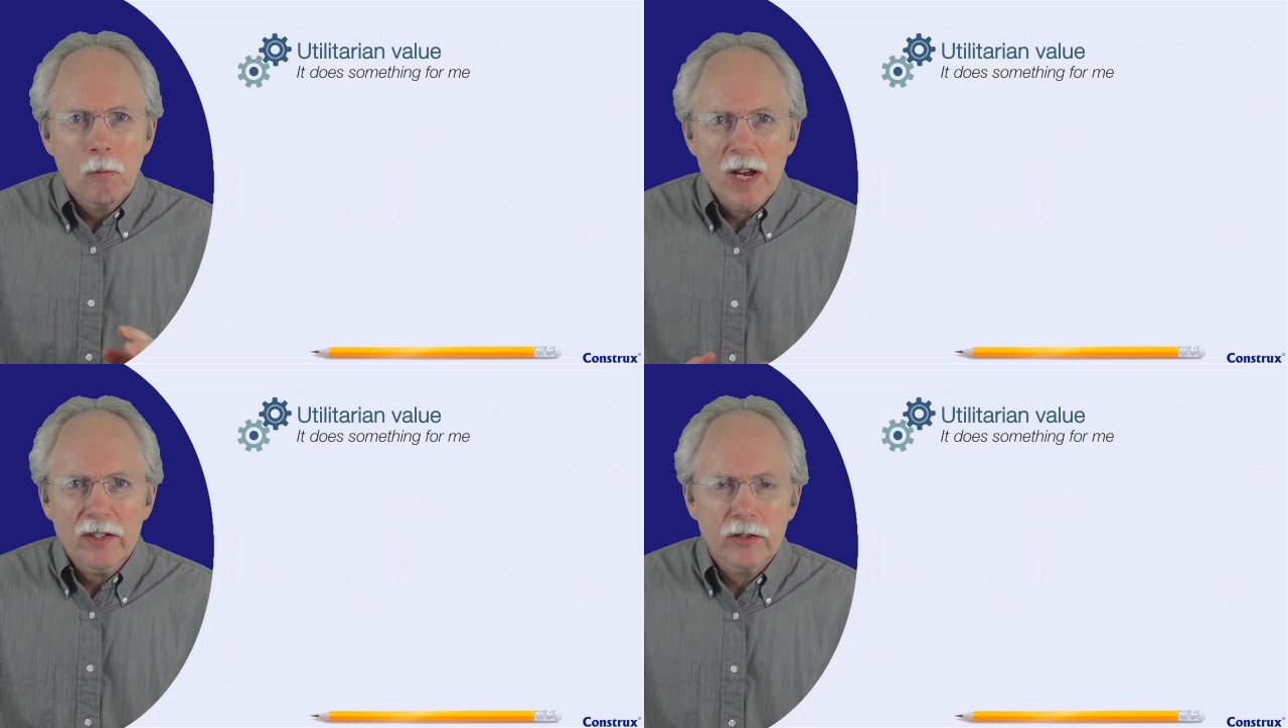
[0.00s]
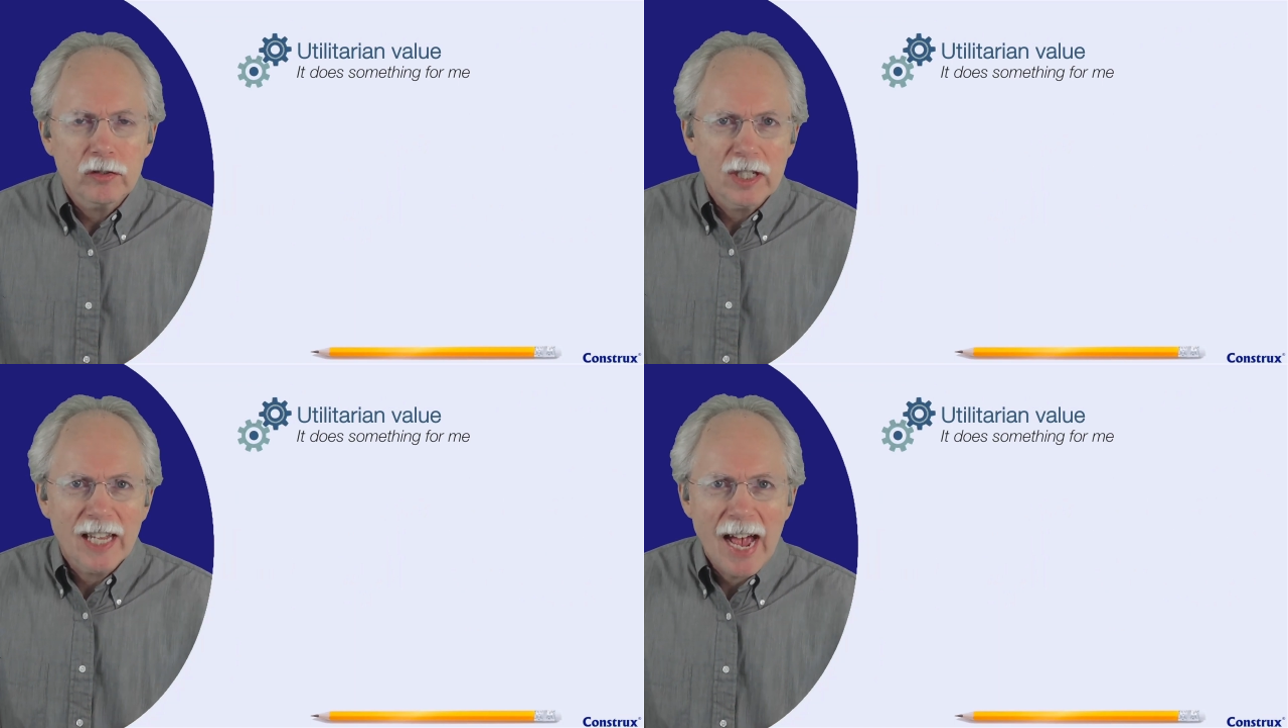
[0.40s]
ways of
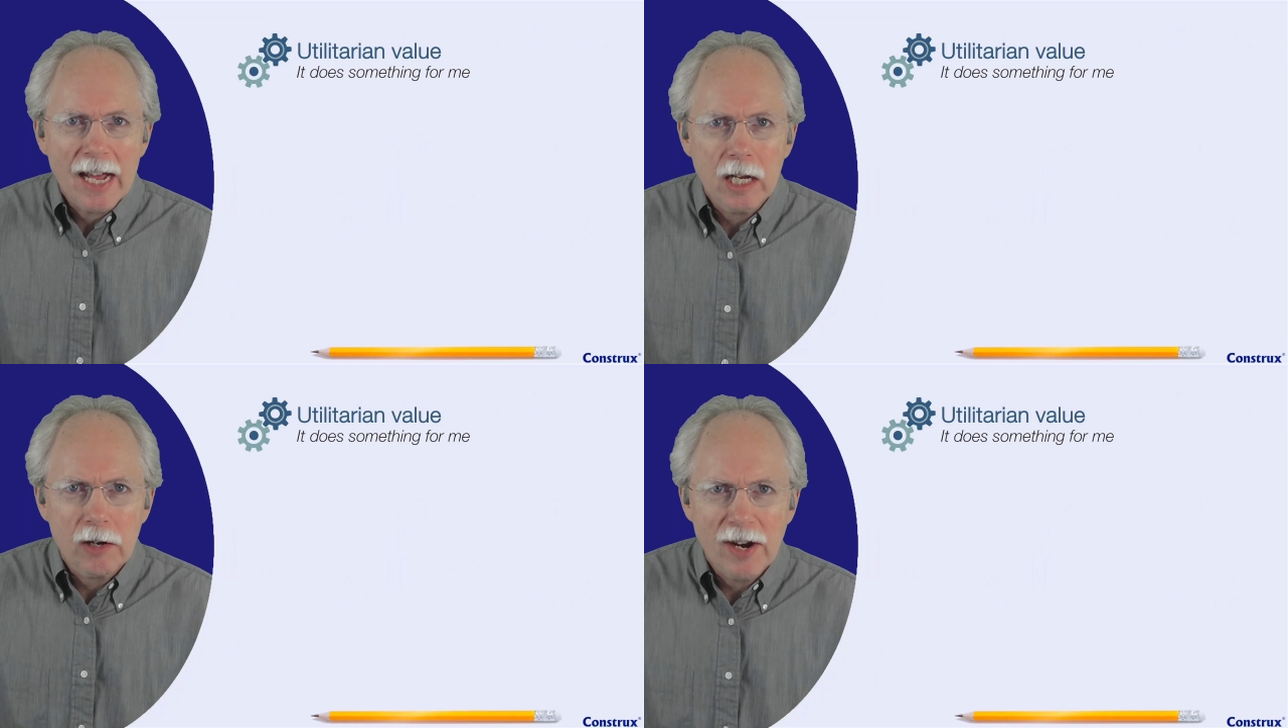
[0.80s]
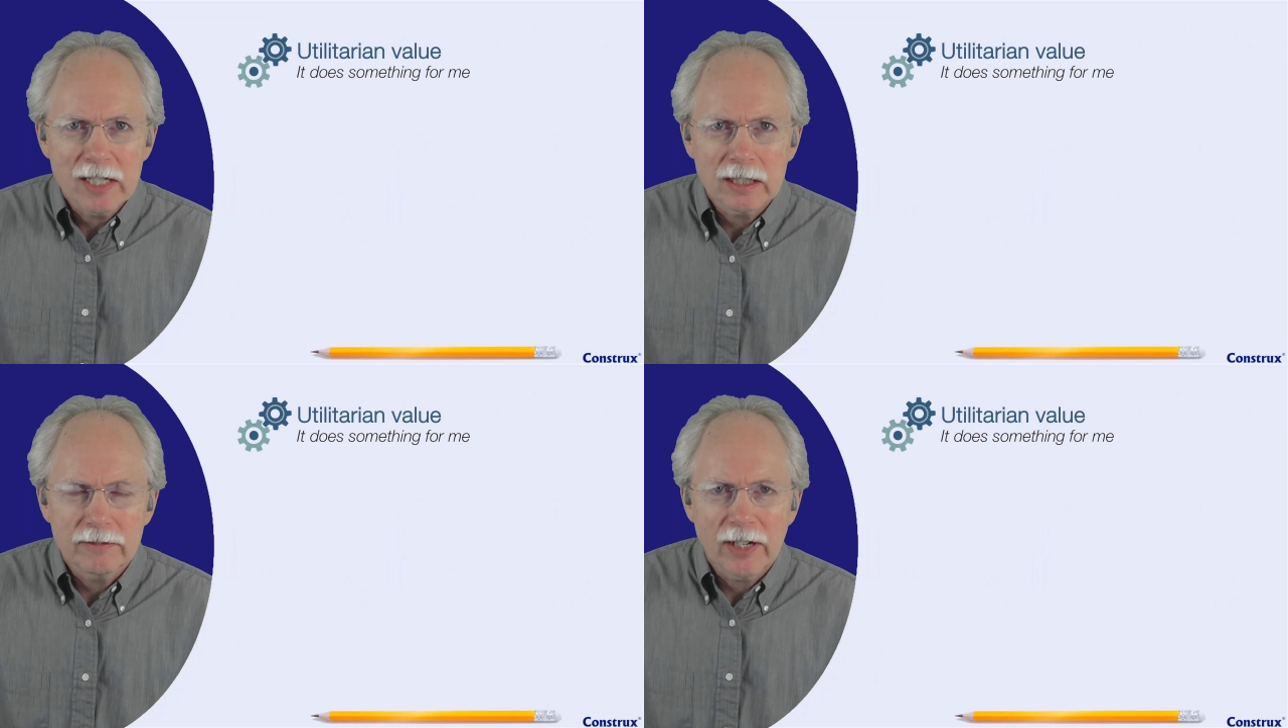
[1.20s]
sort of
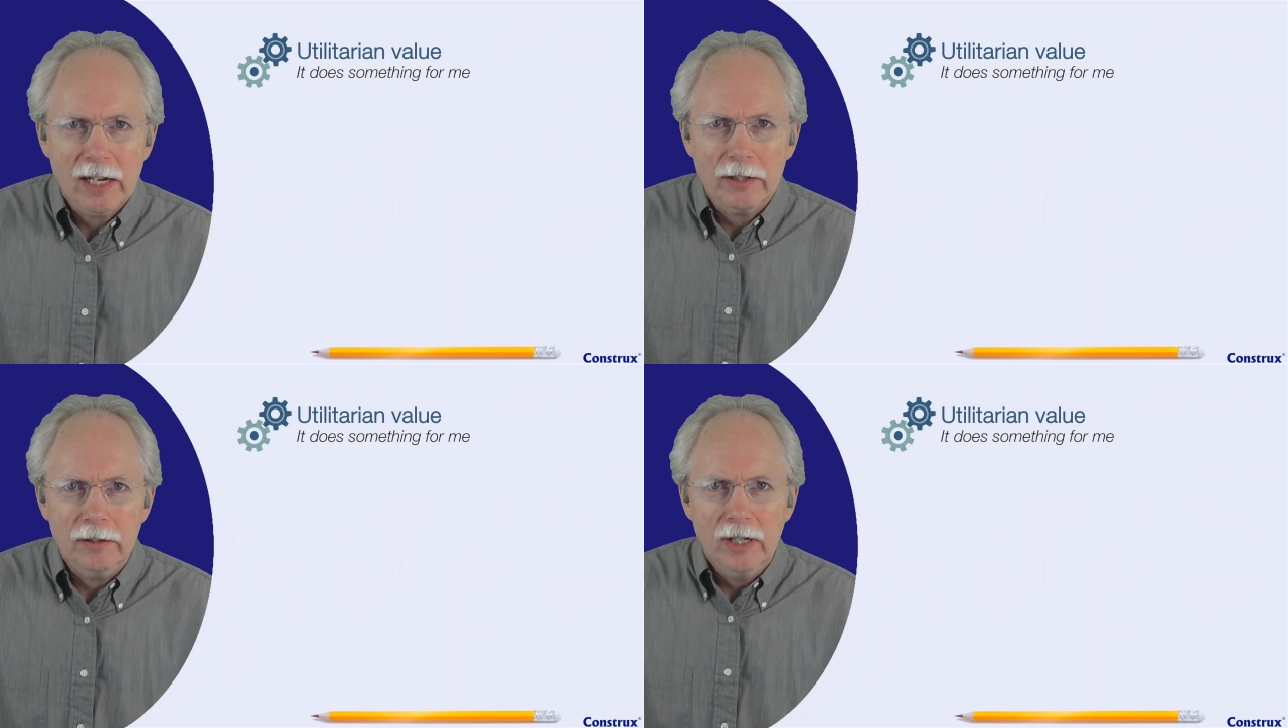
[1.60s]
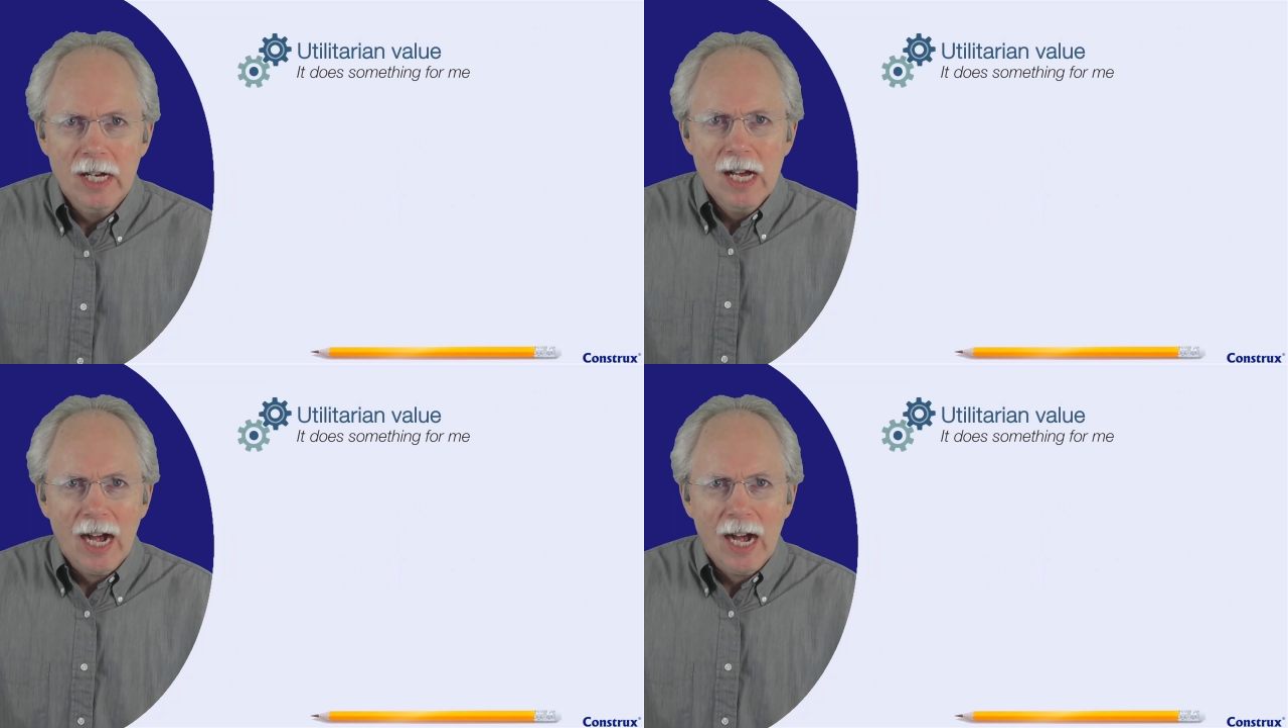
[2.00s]
categorizing value.